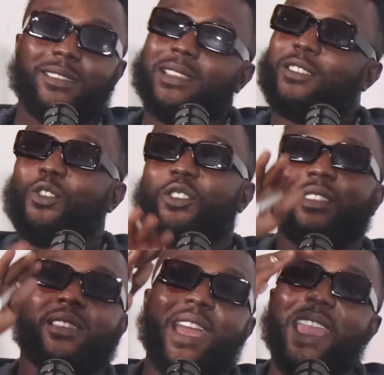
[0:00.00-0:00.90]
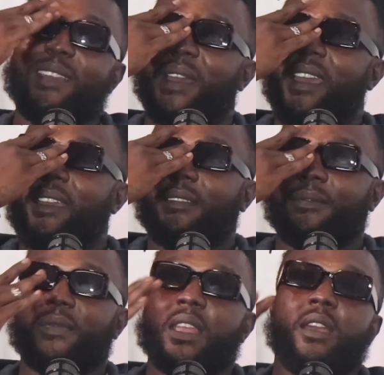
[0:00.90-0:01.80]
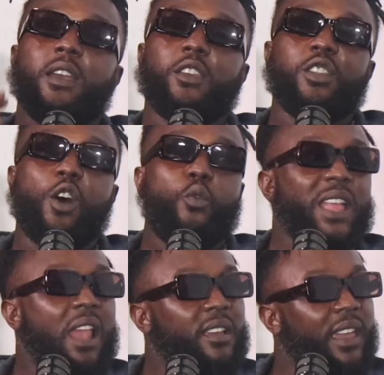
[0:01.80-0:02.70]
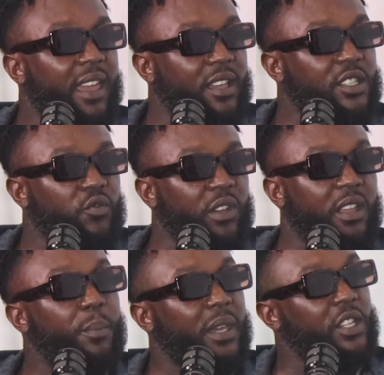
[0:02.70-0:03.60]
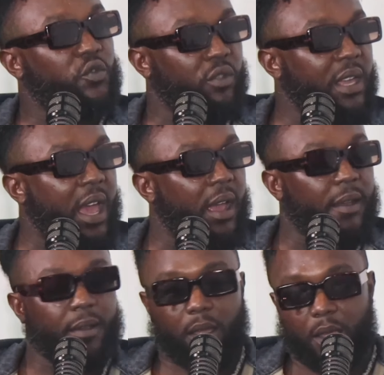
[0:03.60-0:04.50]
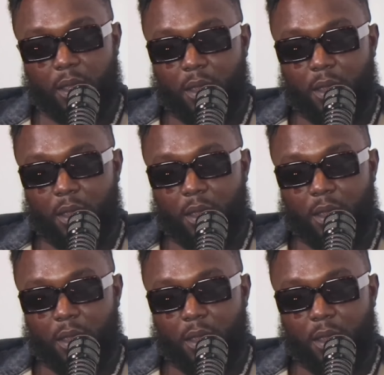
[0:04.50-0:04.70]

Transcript: Just do your thing, man. You know, when I look at history, and I'm a history guy. Okay.